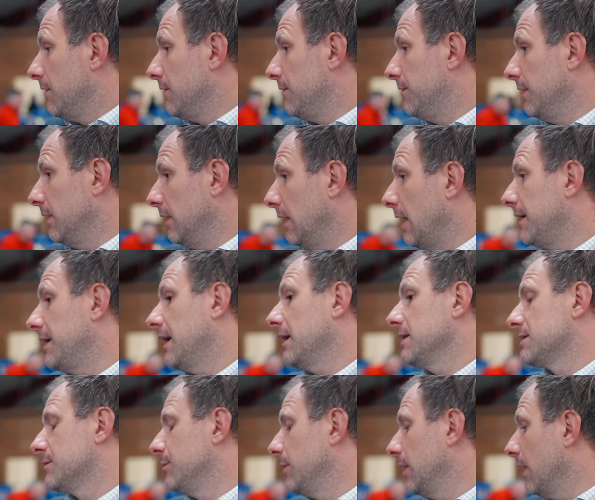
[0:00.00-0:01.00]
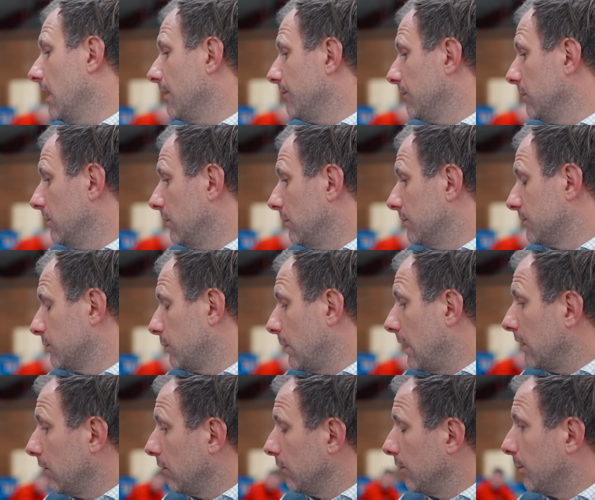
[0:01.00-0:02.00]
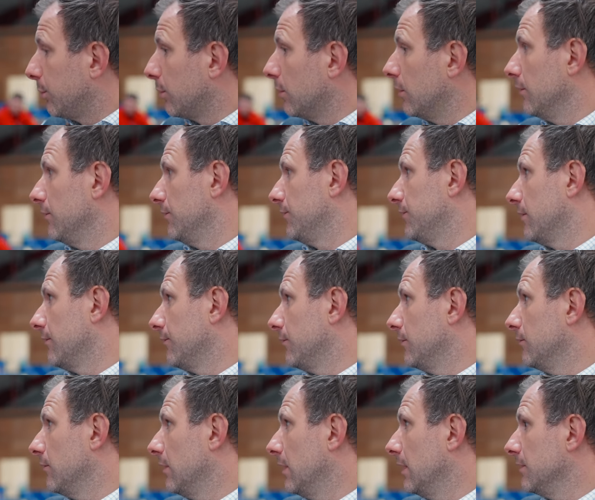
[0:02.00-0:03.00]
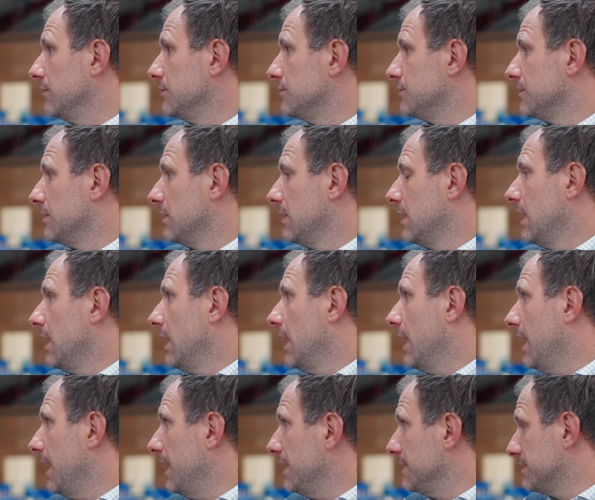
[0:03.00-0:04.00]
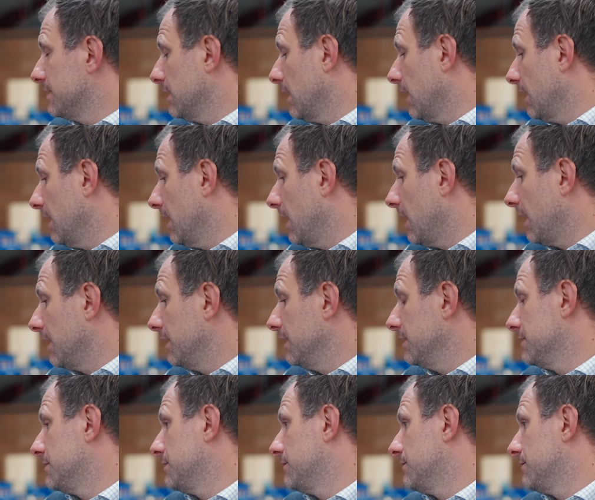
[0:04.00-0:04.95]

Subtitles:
The lead antimony level as well on the Pro and the Sovereign range is slightly higher,